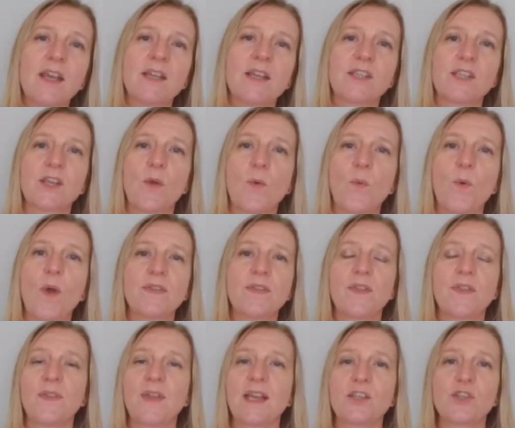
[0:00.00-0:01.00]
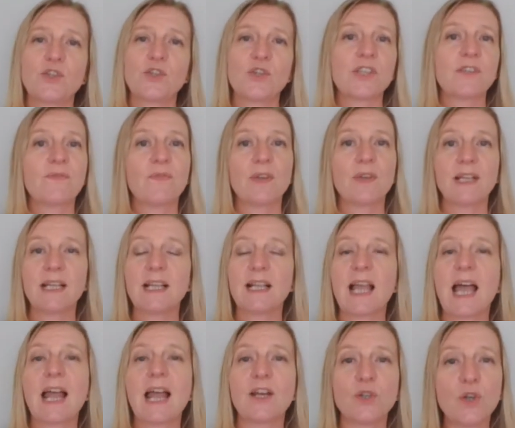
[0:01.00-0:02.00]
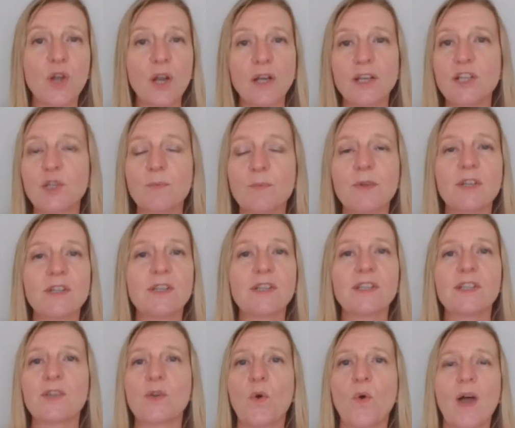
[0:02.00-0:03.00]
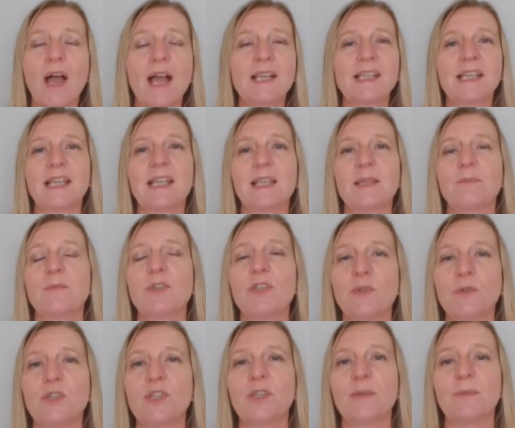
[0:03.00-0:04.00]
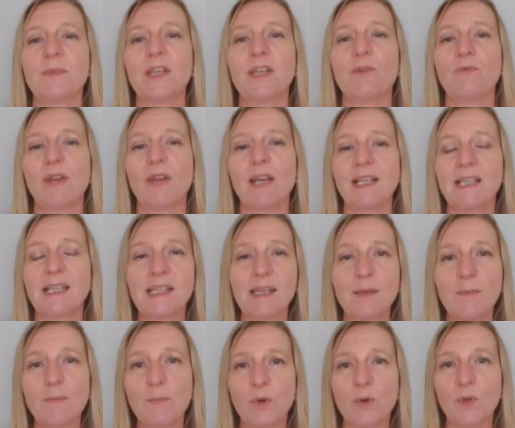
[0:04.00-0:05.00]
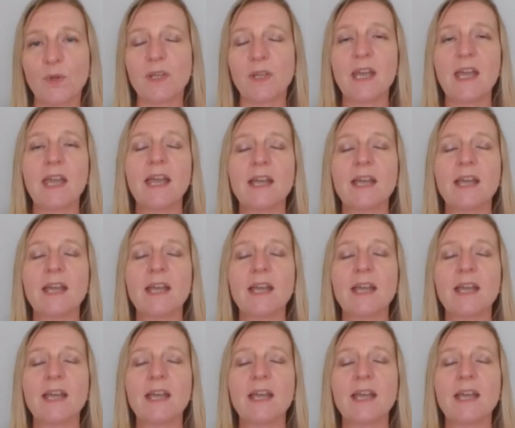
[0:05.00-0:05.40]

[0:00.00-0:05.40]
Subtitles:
So whether that's just for a little acknowledgement or asking them to do something really simple,